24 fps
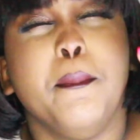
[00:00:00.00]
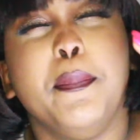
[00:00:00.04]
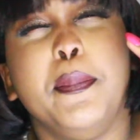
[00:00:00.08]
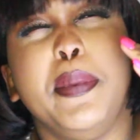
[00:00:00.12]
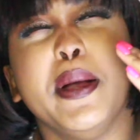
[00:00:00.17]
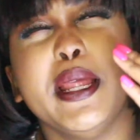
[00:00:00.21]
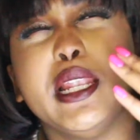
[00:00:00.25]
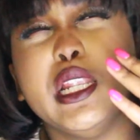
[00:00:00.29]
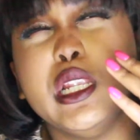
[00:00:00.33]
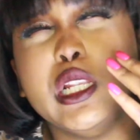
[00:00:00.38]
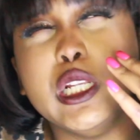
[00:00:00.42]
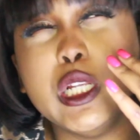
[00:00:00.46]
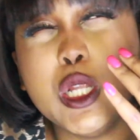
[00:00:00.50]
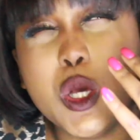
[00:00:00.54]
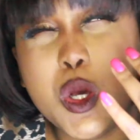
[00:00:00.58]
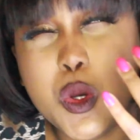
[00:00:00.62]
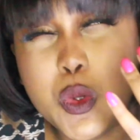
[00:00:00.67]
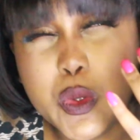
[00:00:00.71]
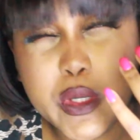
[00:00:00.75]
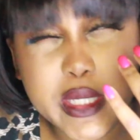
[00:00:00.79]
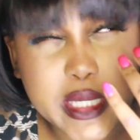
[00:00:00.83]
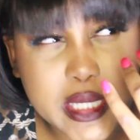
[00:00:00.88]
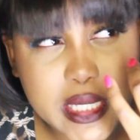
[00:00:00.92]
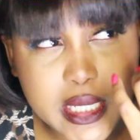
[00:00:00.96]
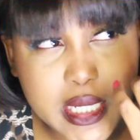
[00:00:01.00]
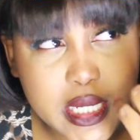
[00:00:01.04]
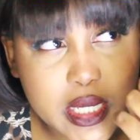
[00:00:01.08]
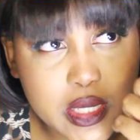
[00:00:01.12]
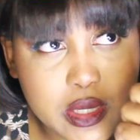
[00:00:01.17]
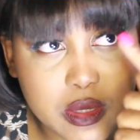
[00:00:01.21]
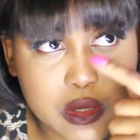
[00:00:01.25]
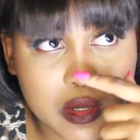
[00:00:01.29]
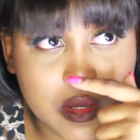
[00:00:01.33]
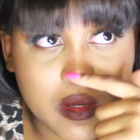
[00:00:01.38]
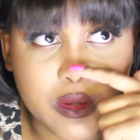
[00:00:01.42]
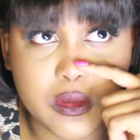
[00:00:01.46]
But low-key,
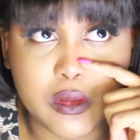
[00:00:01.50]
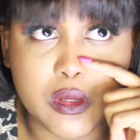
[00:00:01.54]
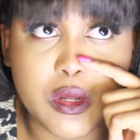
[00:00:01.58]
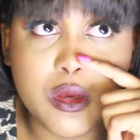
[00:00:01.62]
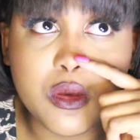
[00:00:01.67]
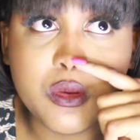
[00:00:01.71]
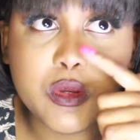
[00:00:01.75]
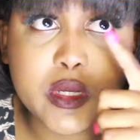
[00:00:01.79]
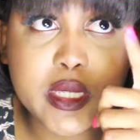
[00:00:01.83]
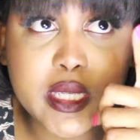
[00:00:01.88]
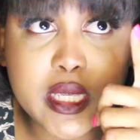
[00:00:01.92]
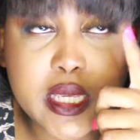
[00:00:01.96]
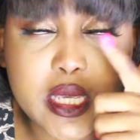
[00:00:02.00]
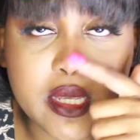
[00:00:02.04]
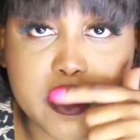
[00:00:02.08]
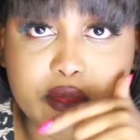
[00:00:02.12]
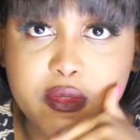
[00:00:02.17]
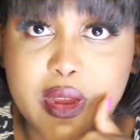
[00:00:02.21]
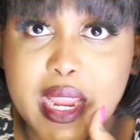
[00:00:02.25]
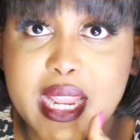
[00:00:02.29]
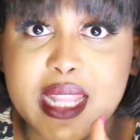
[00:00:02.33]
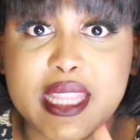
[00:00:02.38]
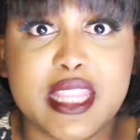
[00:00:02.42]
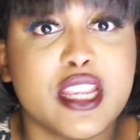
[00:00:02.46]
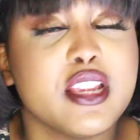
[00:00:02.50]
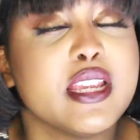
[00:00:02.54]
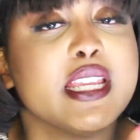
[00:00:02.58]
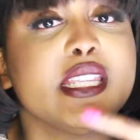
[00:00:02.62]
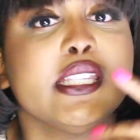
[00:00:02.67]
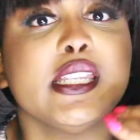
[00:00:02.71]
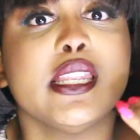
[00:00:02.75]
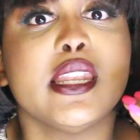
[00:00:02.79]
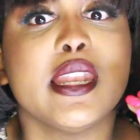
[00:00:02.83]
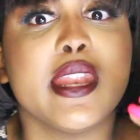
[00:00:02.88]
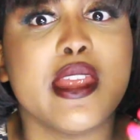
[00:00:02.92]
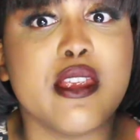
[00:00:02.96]
though. Low-key, right? There
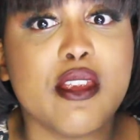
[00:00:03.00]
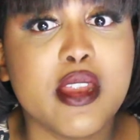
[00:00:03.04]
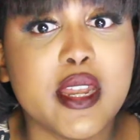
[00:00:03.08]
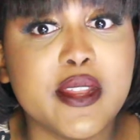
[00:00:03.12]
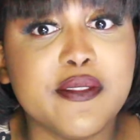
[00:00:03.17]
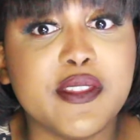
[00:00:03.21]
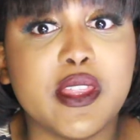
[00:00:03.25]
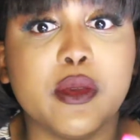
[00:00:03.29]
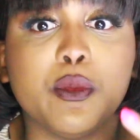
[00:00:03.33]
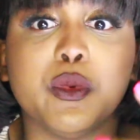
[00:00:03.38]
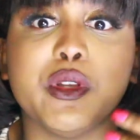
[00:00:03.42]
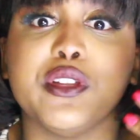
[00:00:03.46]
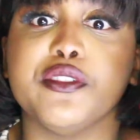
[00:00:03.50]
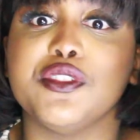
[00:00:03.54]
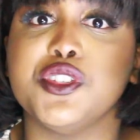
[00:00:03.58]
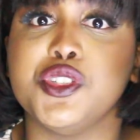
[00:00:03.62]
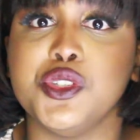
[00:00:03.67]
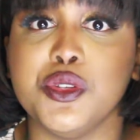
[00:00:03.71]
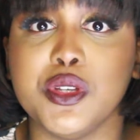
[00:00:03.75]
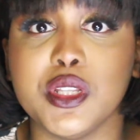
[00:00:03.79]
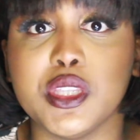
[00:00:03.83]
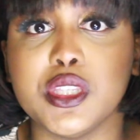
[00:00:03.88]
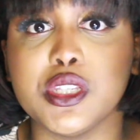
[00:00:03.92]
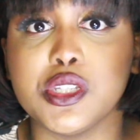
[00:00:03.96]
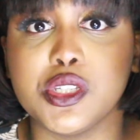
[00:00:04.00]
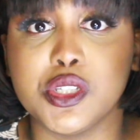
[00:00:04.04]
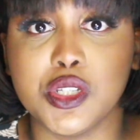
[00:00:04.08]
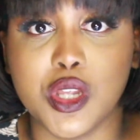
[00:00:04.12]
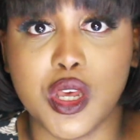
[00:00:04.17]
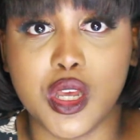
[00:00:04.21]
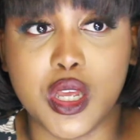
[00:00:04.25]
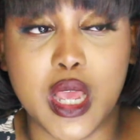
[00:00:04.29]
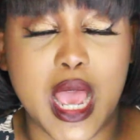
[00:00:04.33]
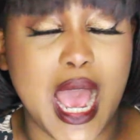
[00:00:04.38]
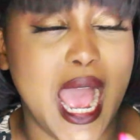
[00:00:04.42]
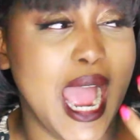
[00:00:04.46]
is a narrative that would have suited this
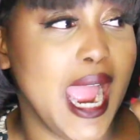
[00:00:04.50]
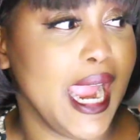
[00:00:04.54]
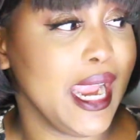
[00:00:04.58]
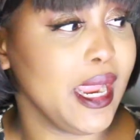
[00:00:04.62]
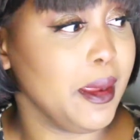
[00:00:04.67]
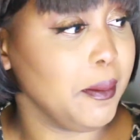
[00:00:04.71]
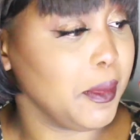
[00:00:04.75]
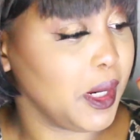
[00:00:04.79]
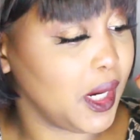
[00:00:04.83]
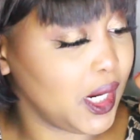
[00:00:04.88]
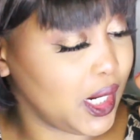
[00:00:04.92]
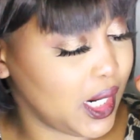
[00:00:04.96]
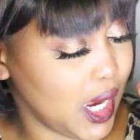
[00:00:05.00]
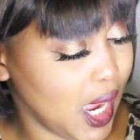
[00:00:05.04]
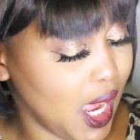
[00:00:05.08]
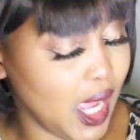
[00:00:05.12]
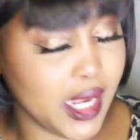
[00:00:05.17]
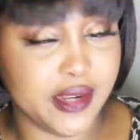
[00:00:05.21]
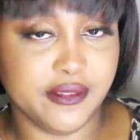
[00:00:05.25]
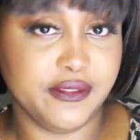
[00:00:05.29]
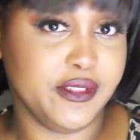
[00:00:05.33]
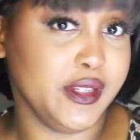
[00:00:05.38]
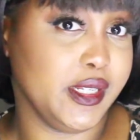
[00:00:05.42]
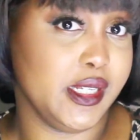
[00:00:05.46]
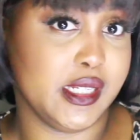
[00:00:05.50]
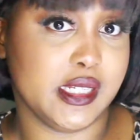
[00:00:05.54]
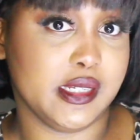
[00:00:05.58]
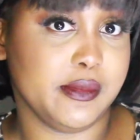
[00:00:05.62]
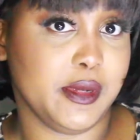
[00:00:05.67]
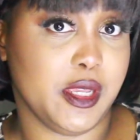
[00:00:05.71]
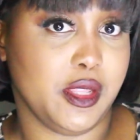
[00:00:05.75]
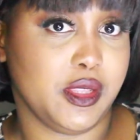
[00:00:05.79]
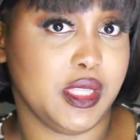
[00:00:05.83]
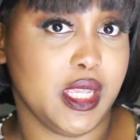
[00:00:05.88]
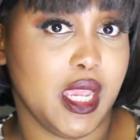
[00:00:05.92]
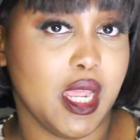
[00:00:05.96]
song. I am confident
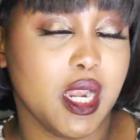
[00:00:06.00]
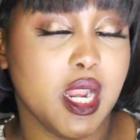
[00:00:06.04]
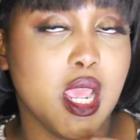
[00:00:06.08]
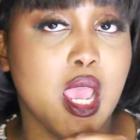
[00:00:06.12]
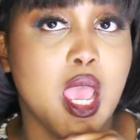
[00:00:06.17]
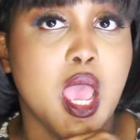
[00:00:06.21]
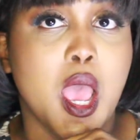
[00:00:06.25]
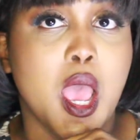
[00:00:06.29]
about that.